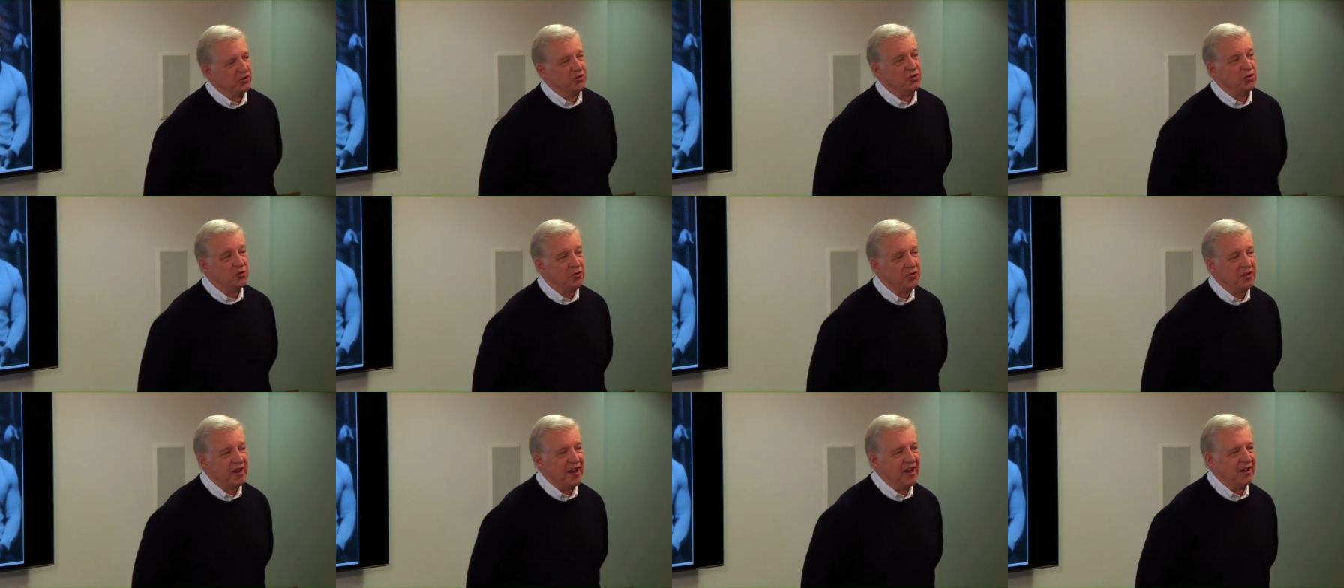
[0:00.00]
you
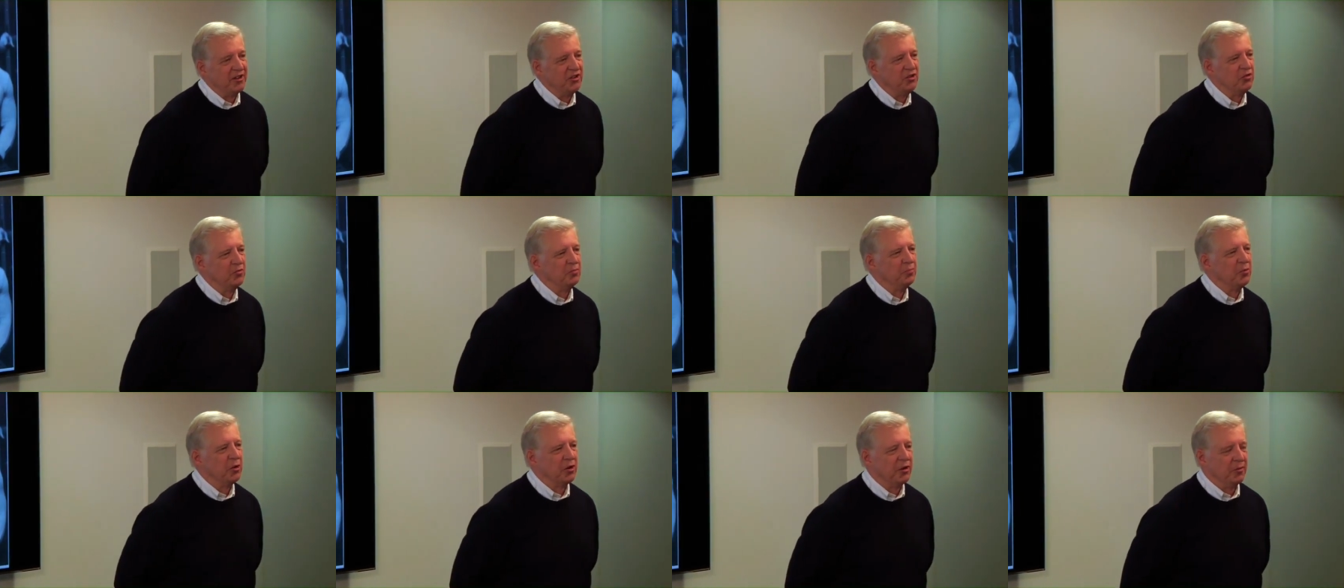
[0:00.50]
do that,
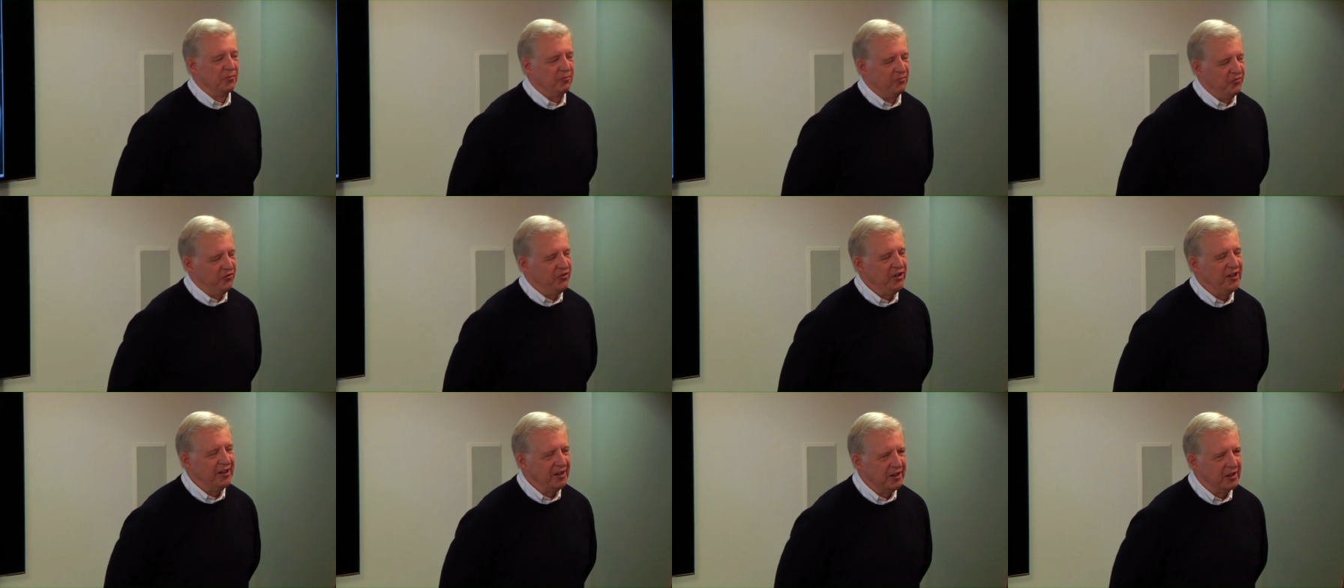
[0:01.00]
you build a
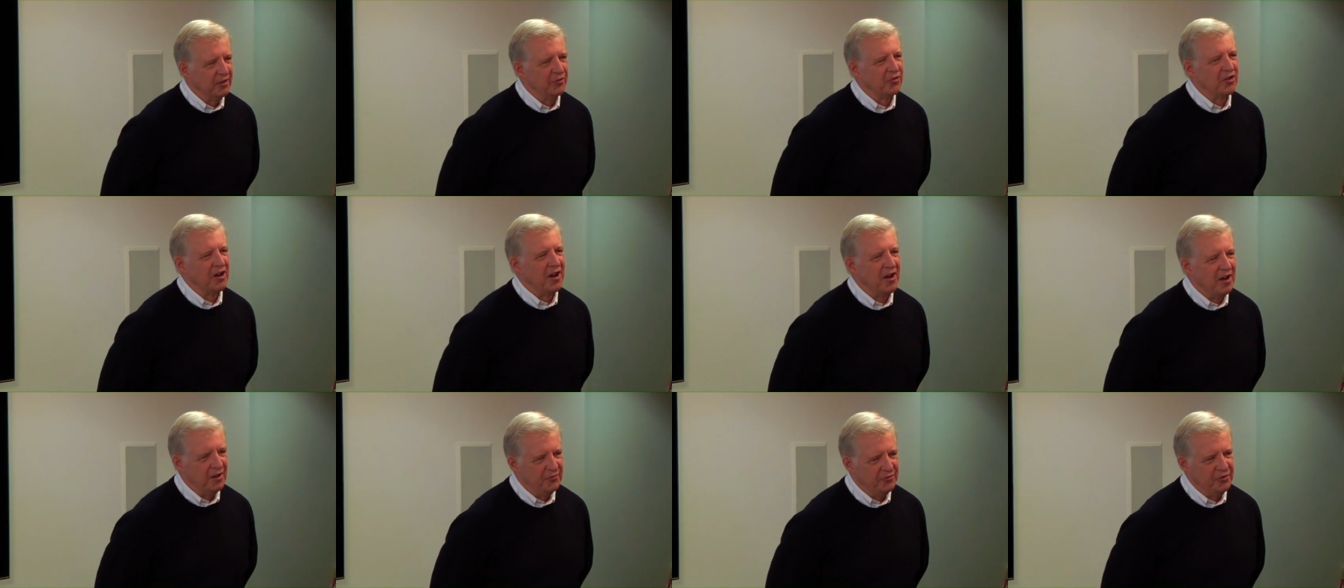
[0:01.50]
feeling of
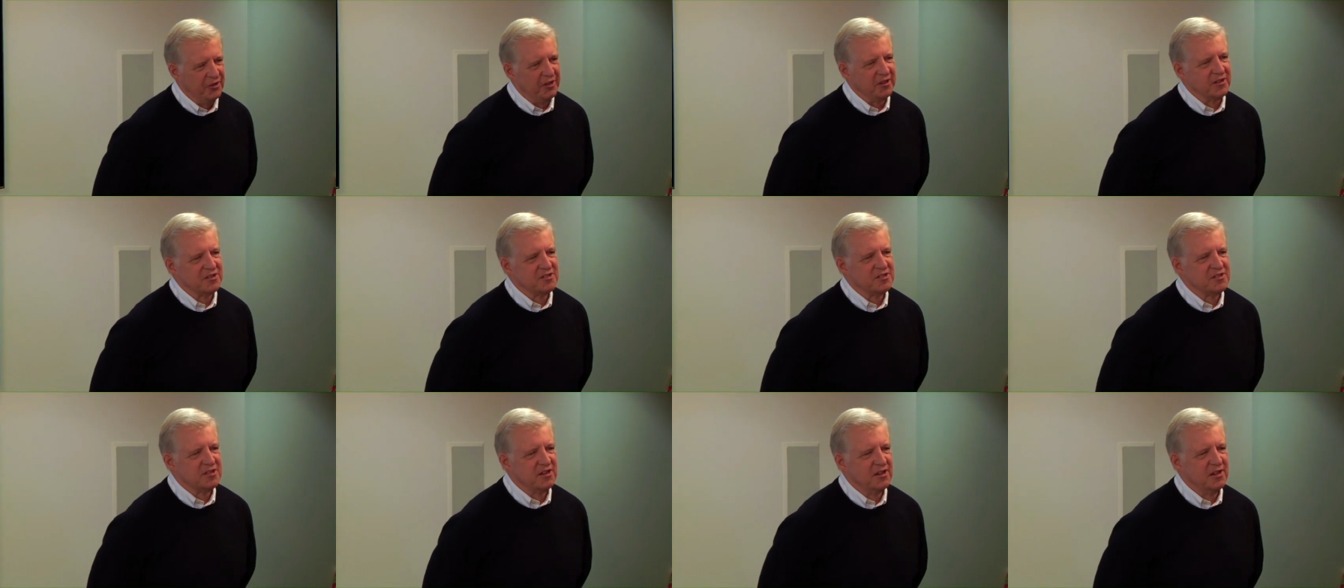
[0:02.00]

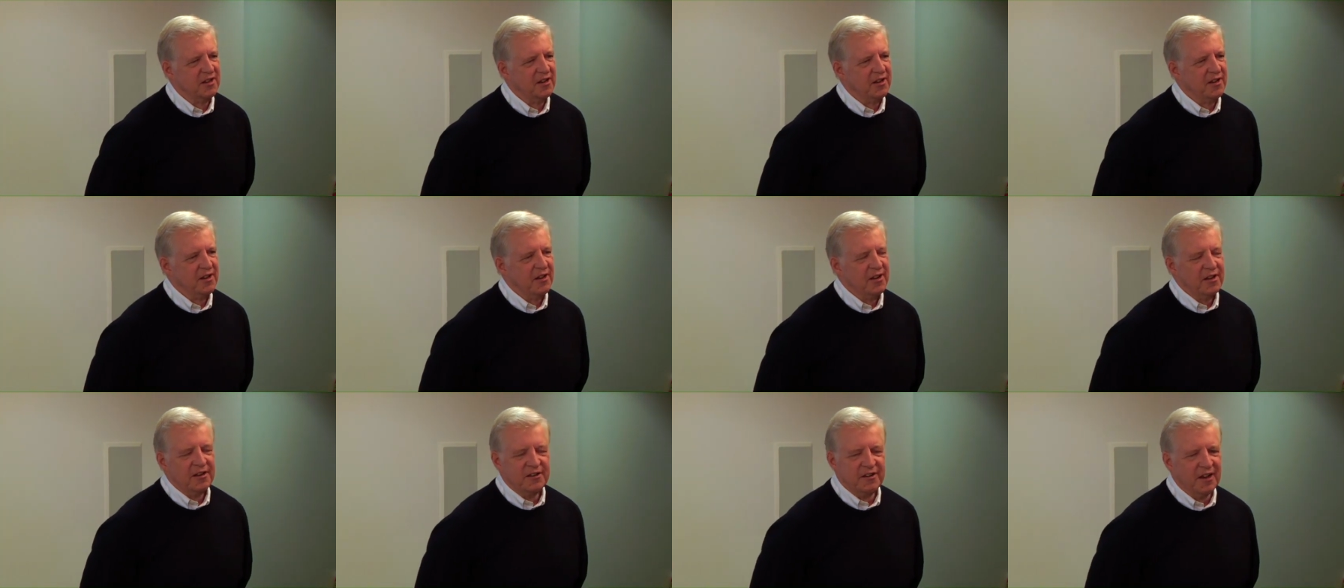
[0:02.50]
confidence.
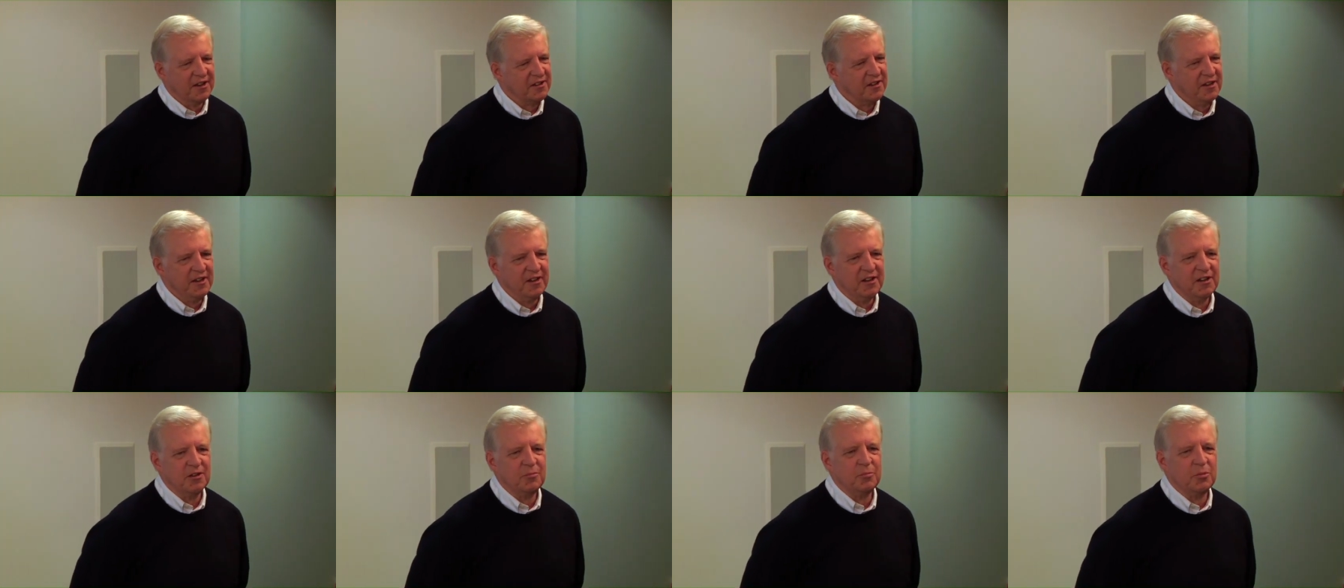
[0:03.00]

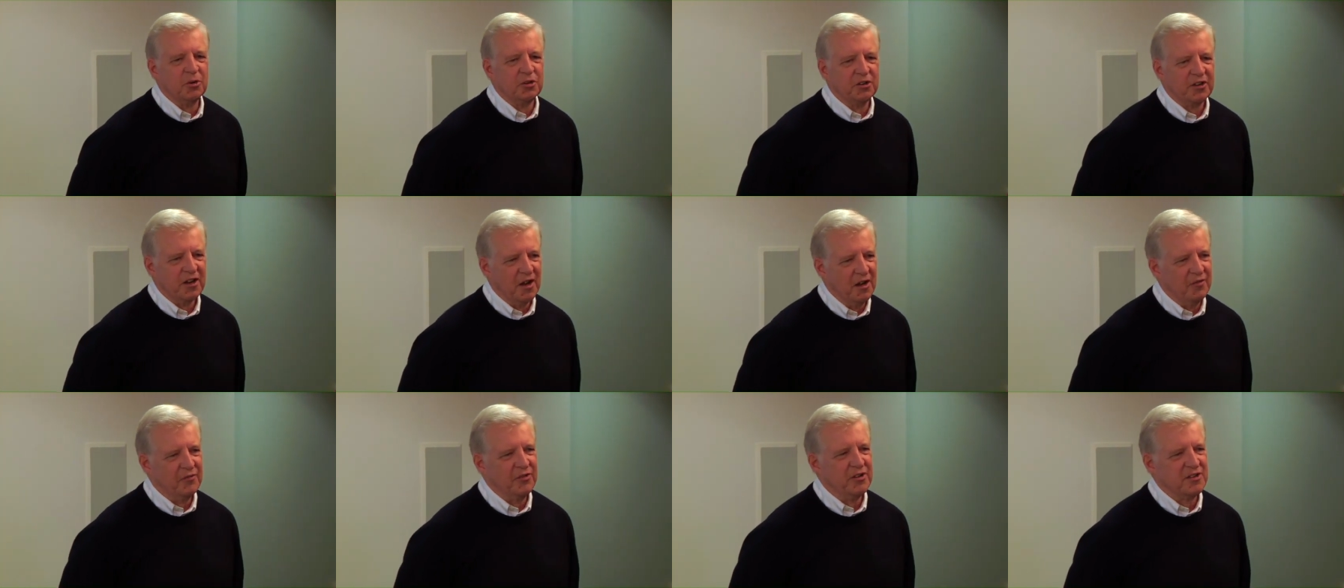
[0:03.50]
Nothing can
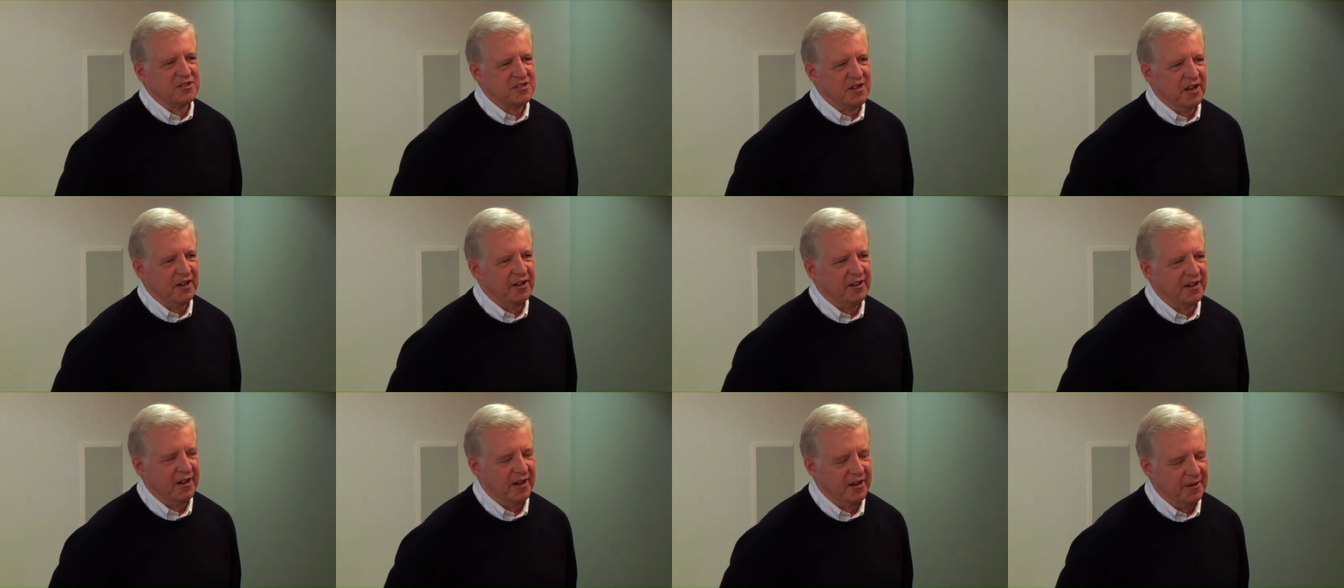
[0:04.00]
build confidence
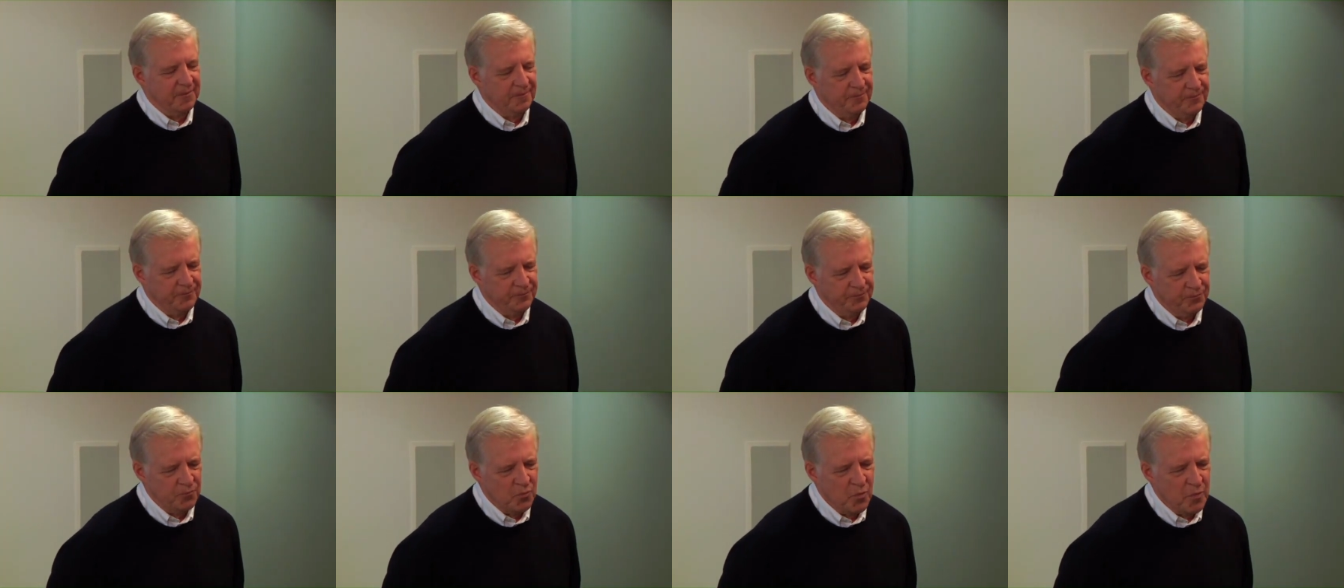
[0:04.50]
like that.
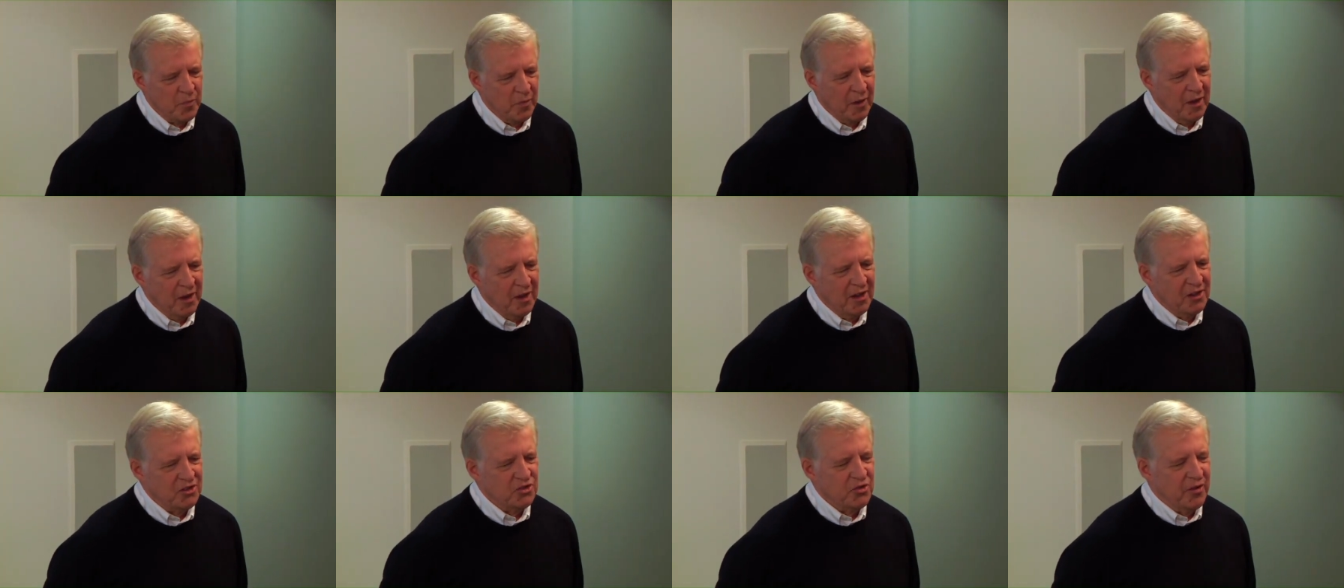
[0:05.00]

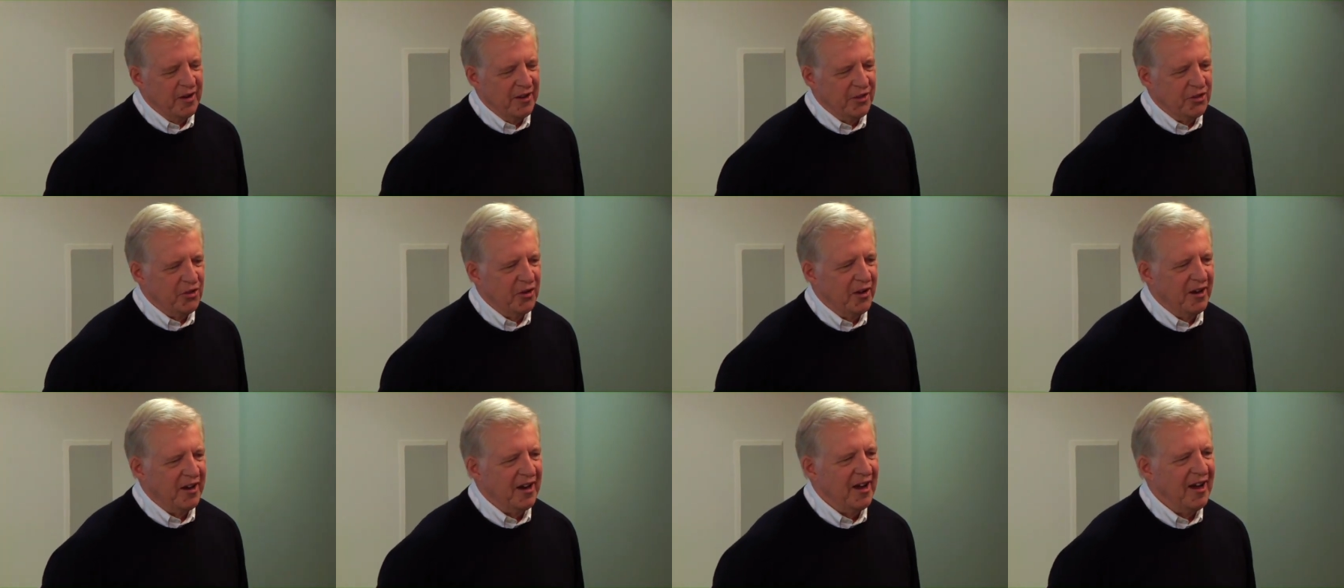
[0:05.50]
So I
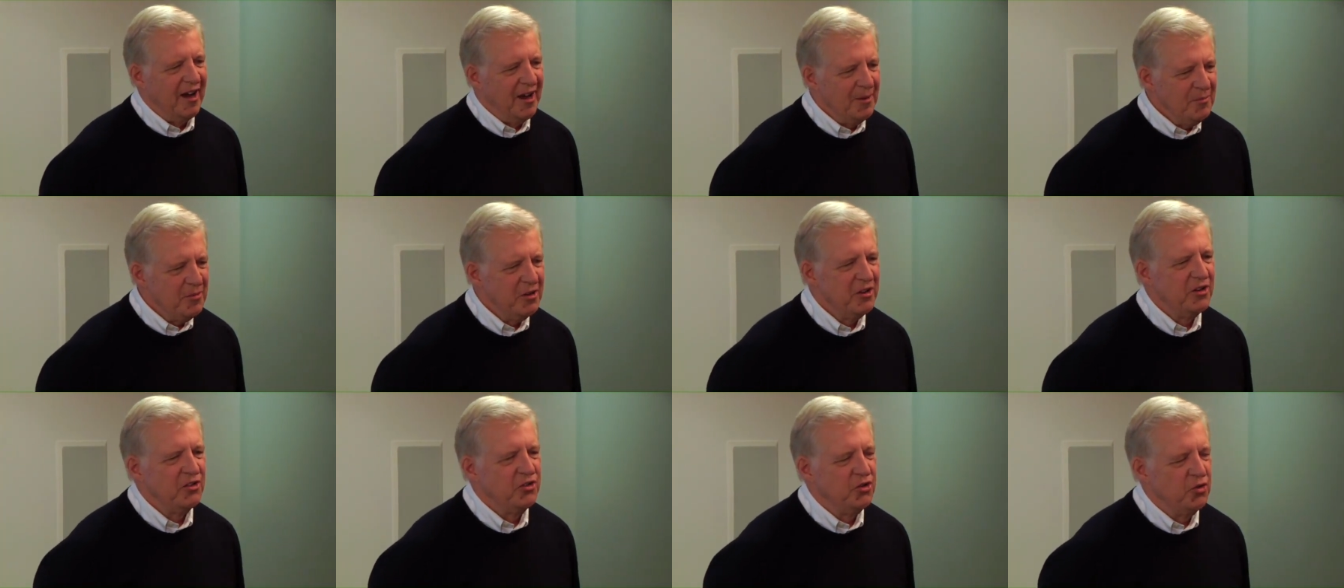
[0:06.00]
thought,
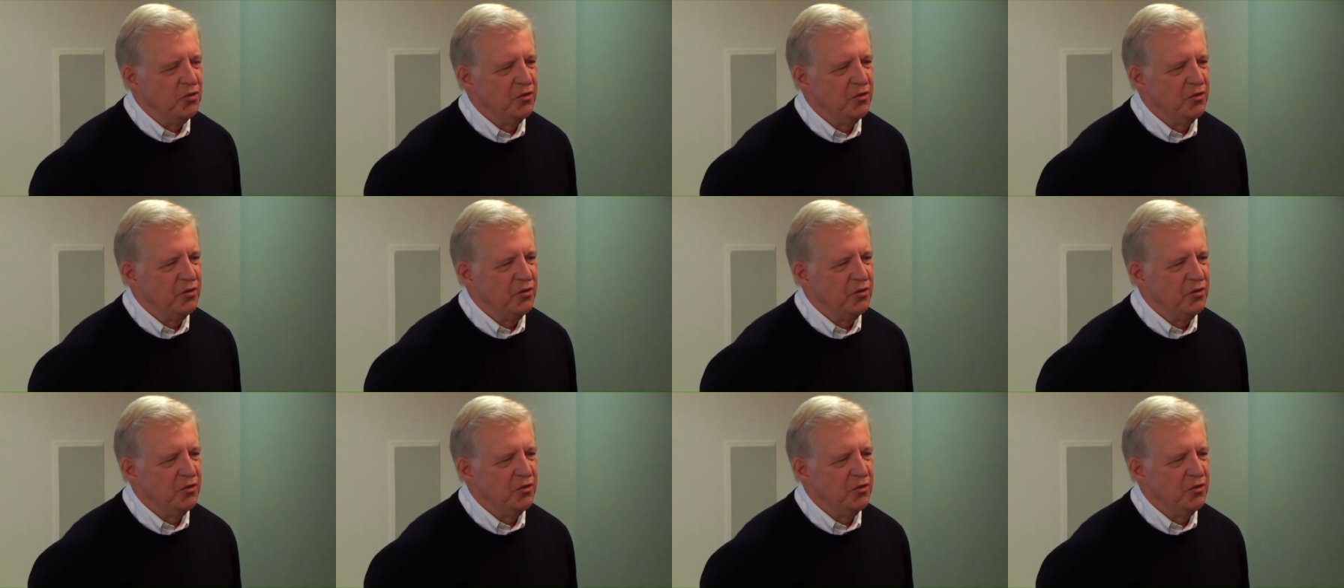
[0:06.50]
I'm going to